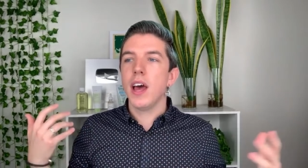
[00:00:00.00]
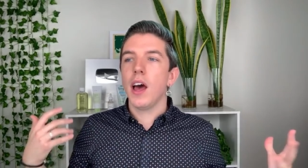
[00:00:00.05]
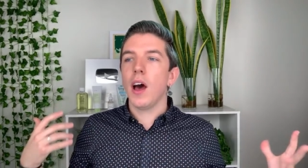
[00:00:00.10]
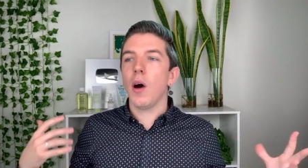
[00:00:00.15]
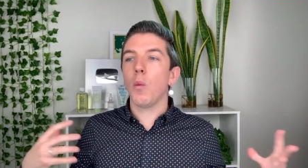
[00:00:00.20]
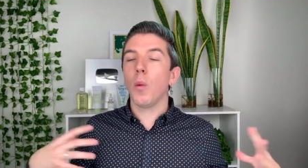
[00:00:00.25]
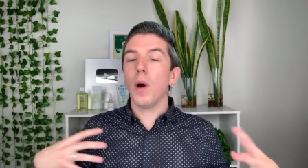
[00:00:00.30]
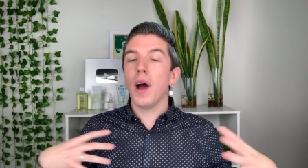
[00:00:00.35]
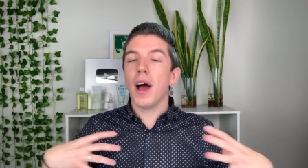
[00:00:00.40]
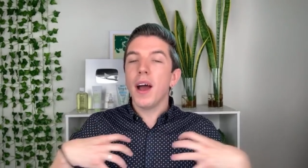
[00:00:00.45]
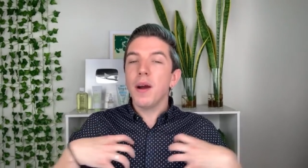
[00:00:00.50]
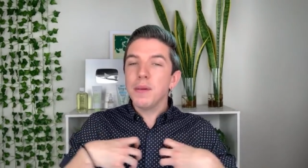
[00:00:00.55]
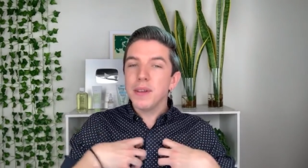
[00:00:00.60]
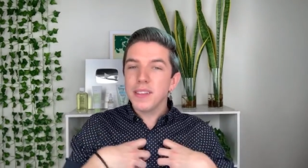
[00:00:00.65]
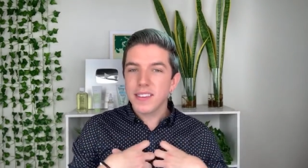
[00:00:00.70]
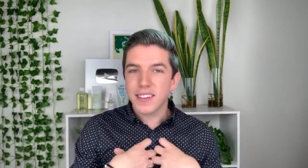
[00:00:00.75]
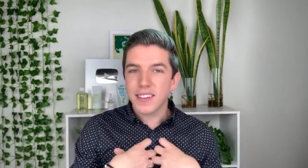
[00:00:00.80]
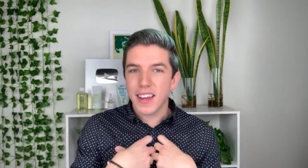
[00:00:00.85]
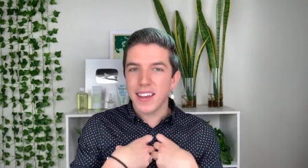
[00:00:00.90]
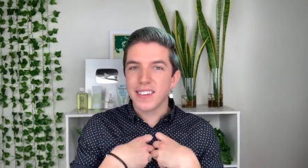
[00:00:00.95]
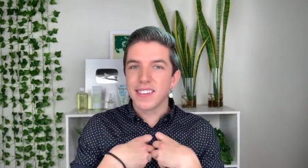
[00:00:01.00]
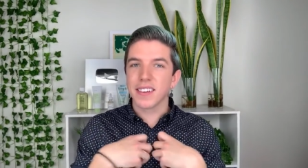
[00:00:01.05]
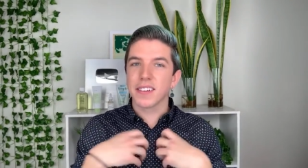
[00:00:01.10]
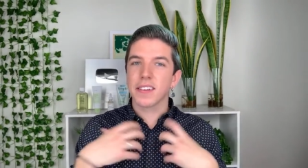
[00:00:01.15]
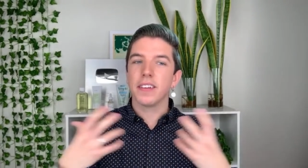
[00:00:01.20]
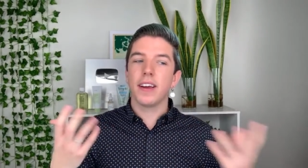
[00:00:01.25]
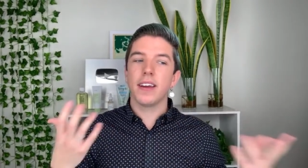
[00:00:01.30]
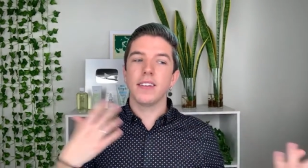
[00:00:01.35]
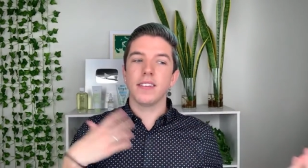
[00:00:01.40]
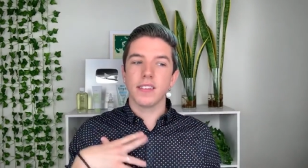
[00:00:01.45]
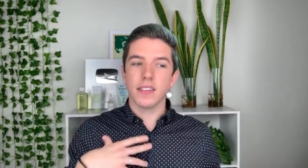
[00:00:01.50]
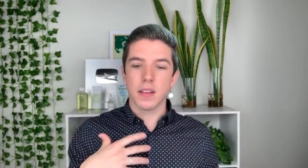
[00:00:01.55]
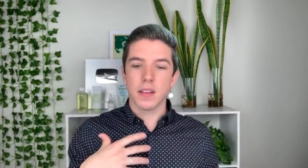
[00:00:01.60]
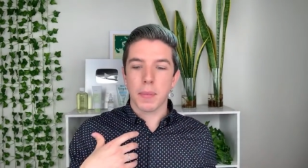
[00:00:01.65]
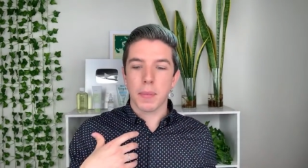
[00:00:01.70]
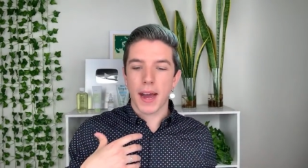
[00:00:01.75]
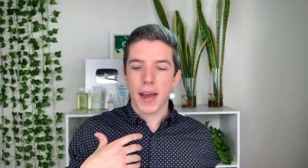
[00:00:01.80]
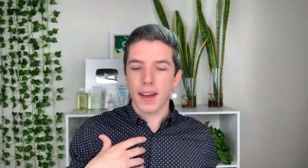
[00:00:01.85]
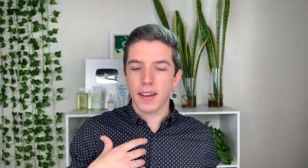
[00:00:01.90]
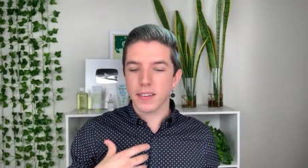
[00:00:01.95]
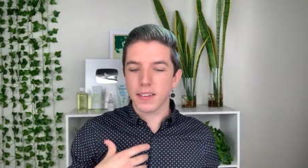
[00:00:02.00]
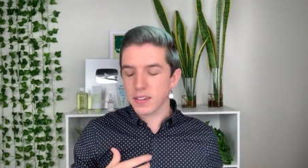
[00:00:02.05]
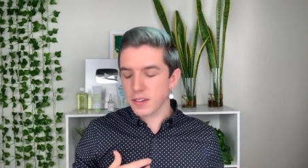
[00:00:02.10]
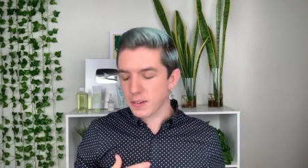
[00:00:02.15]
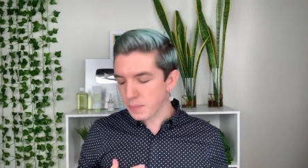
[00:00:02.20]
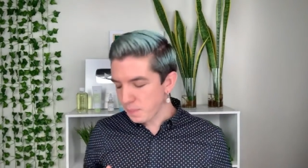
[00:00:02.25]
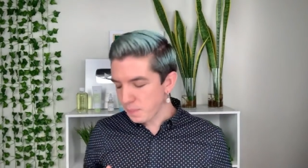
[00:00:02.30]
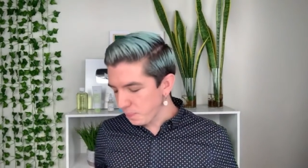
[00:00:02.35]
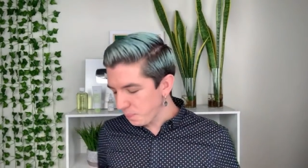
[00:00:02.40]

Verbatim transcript: what I would say to clients in the past,